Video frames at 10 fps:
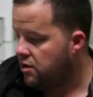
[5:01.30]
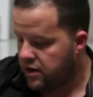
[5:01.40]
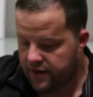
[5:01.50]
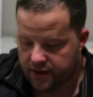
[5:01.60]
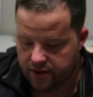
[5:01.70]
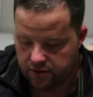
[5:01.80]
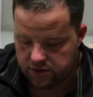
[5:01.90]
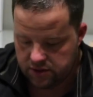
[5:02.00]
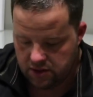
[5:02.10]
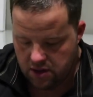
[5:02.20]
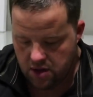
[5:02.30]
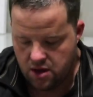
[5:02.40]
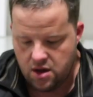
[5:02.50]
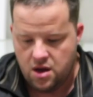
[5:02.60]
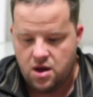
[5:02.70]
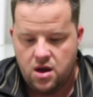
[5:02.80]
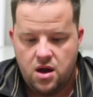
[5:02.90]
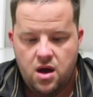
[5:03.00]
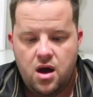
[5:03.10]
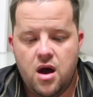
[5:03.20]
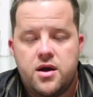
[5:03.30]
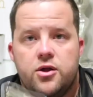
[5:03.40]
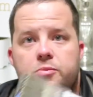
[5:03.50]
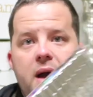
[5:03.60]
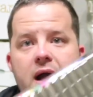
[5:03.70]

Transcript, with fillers: know how that goes. Another